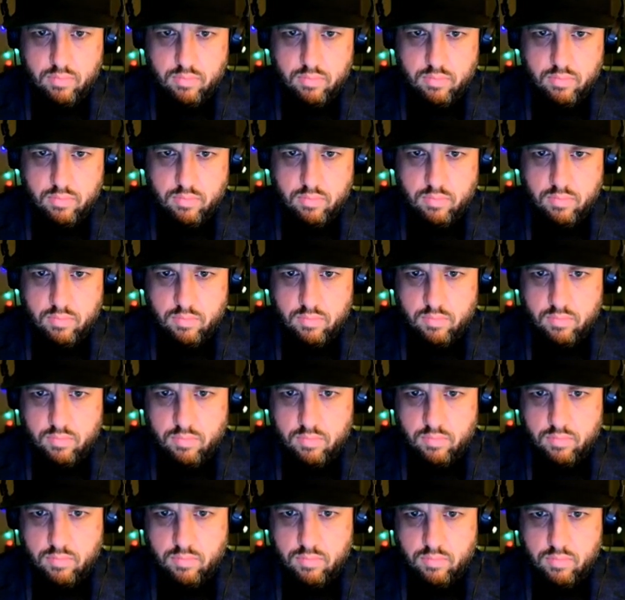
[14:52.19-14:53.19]

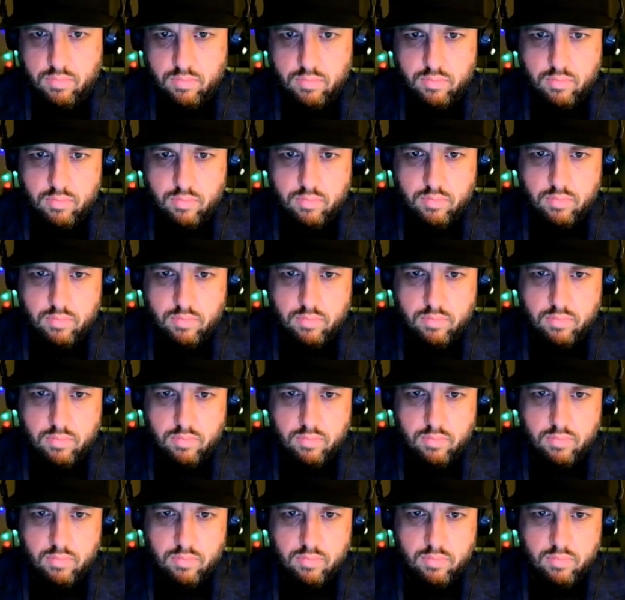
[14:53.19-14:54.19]

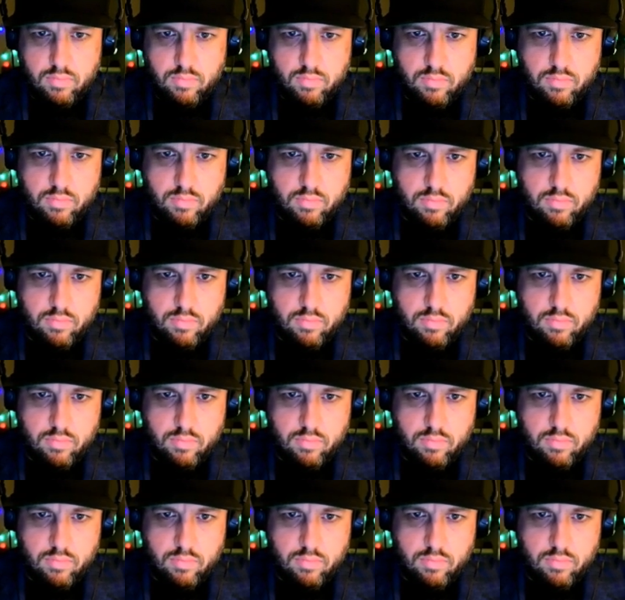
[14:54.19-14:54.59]
[no speech]